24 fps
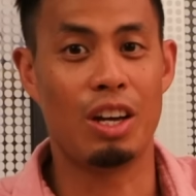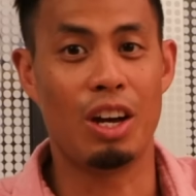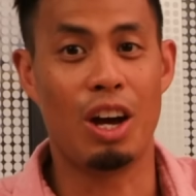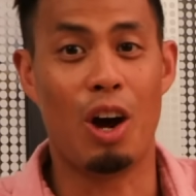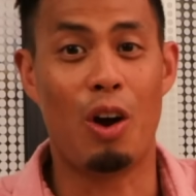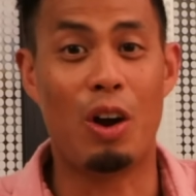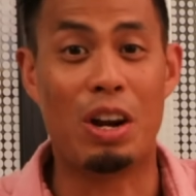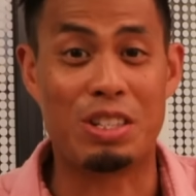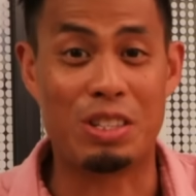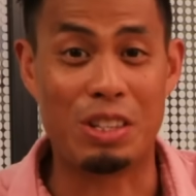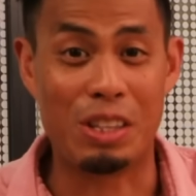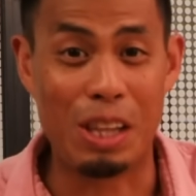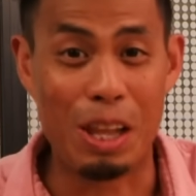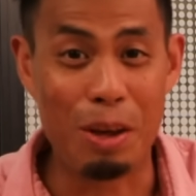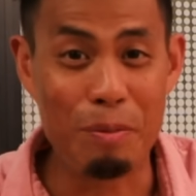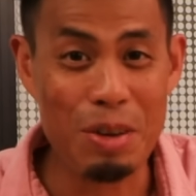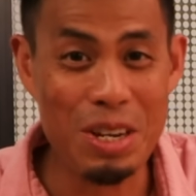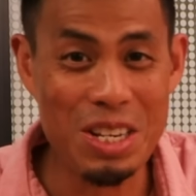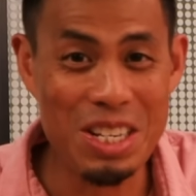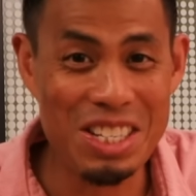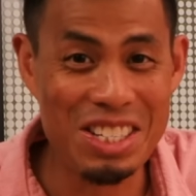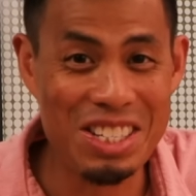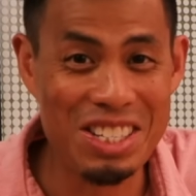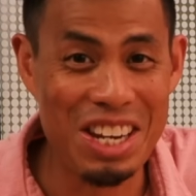All right, so let
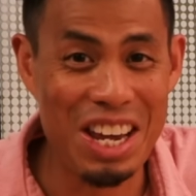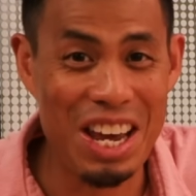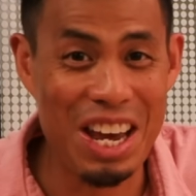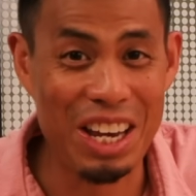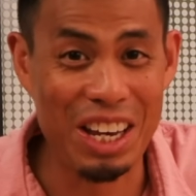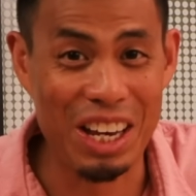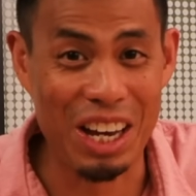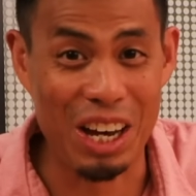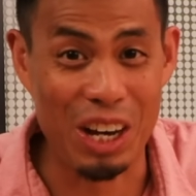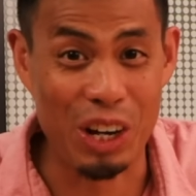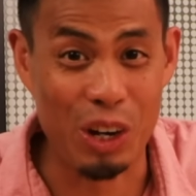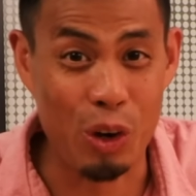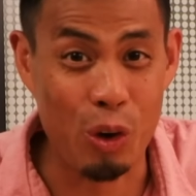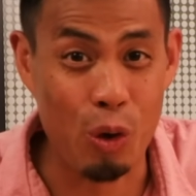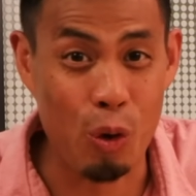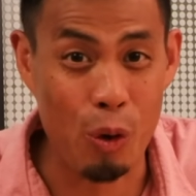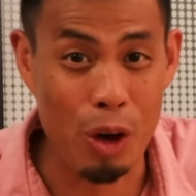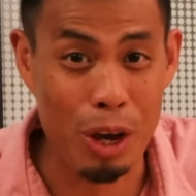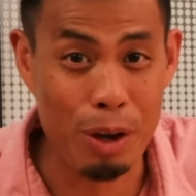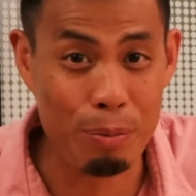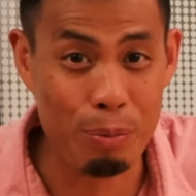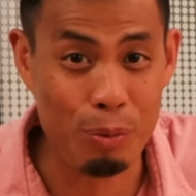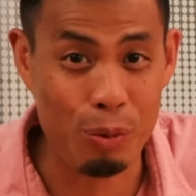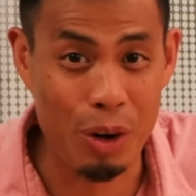me just take a
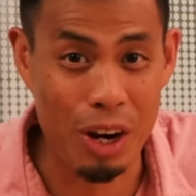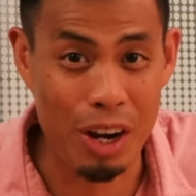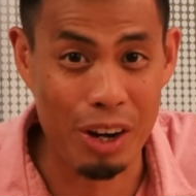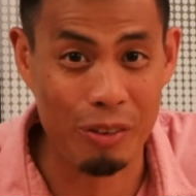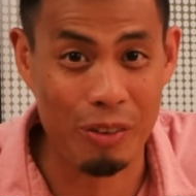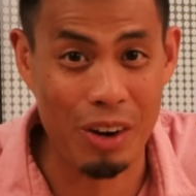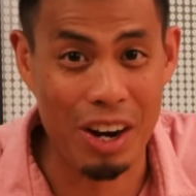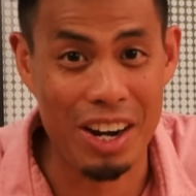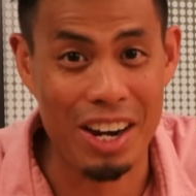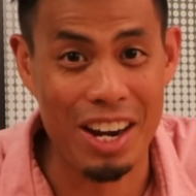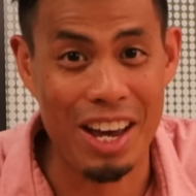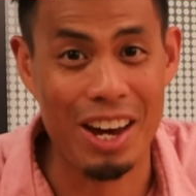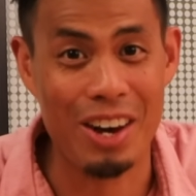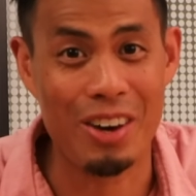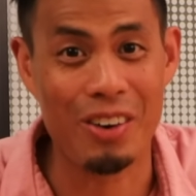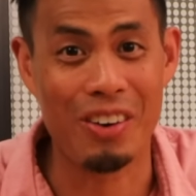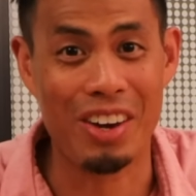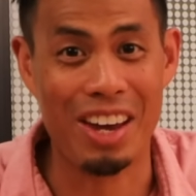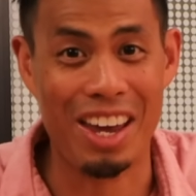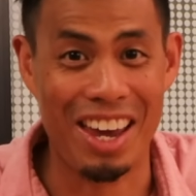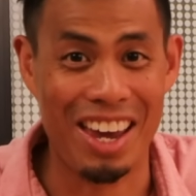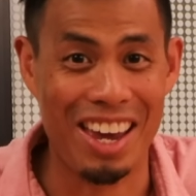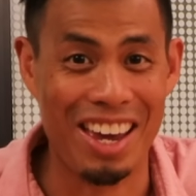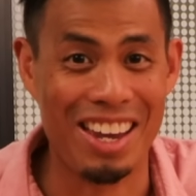quick break right now
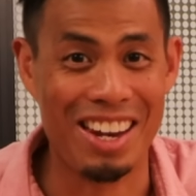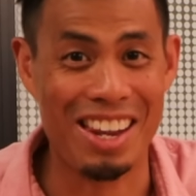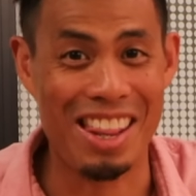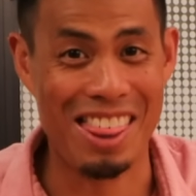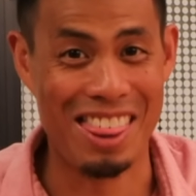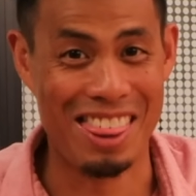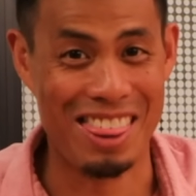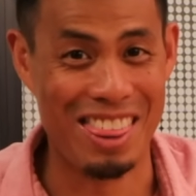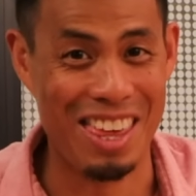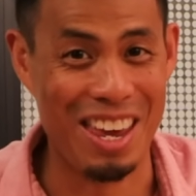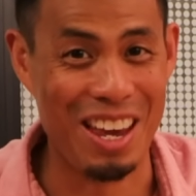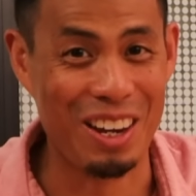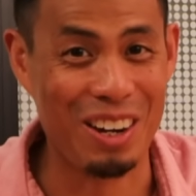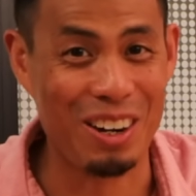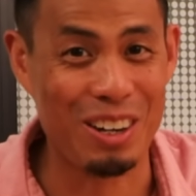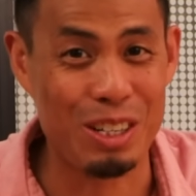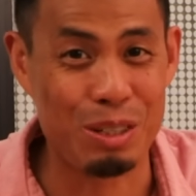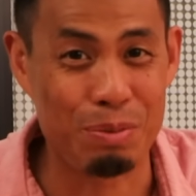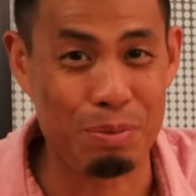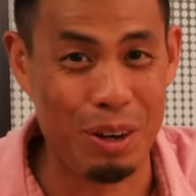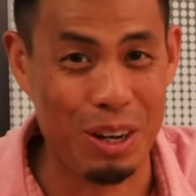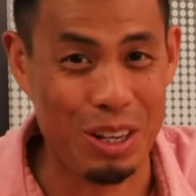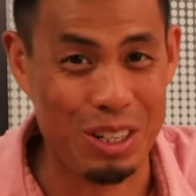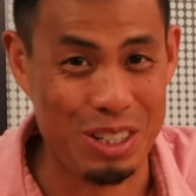and thank our
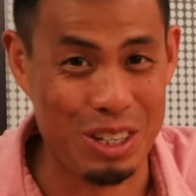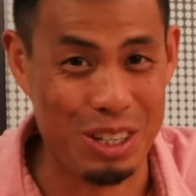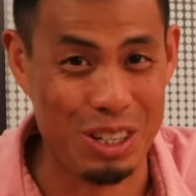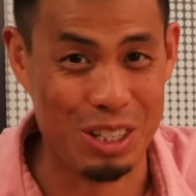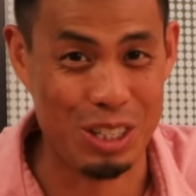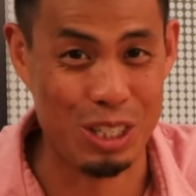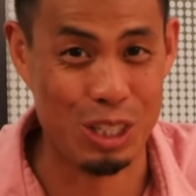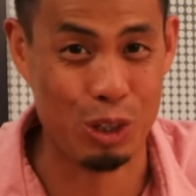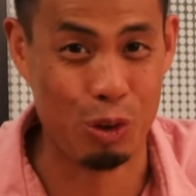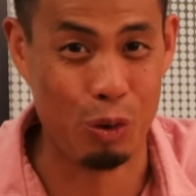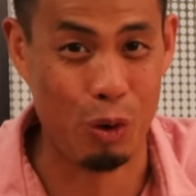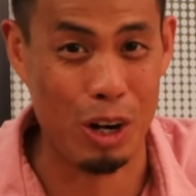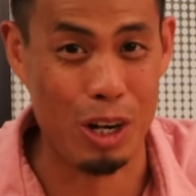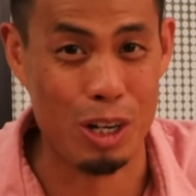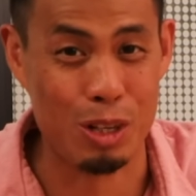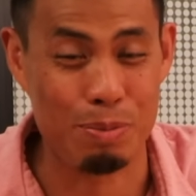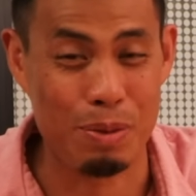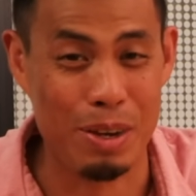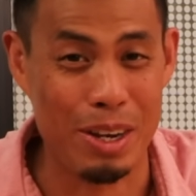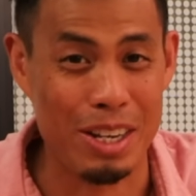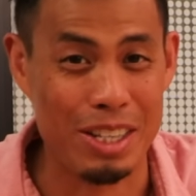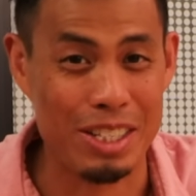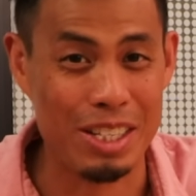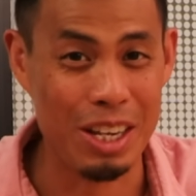sponsors,
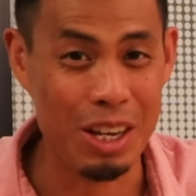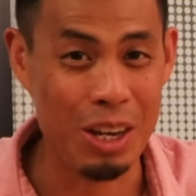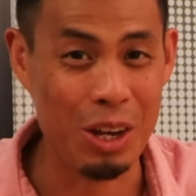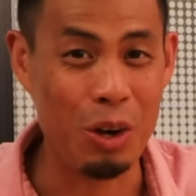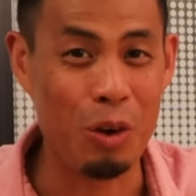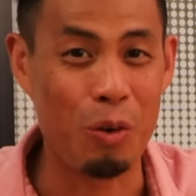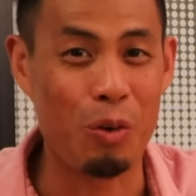Squarespace.